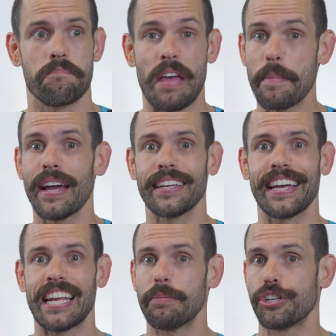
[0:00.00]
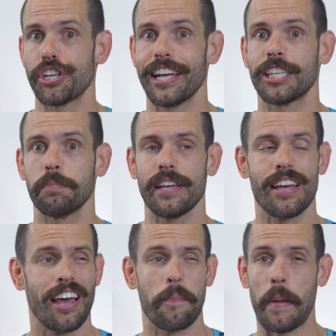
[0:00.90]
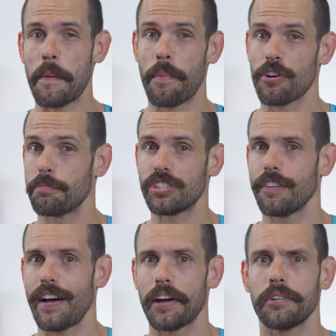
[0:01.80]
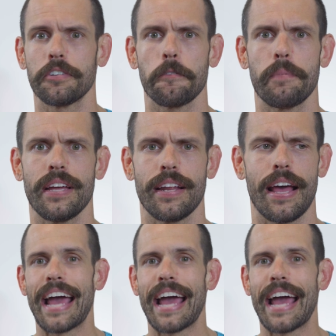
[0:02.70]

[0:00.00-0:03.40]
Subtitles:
Maybe I can get him to chase me, maybe burn himself out a little bit,